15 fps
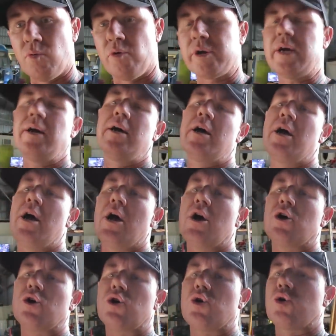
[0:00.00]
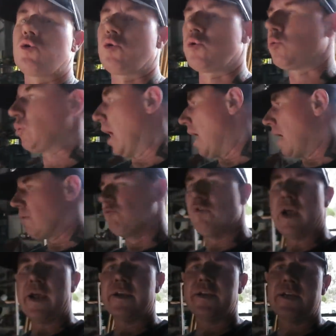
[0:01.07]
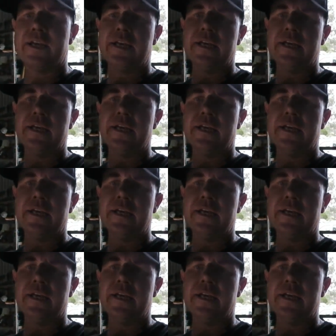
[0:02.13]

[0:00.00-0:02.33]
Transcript: water. Red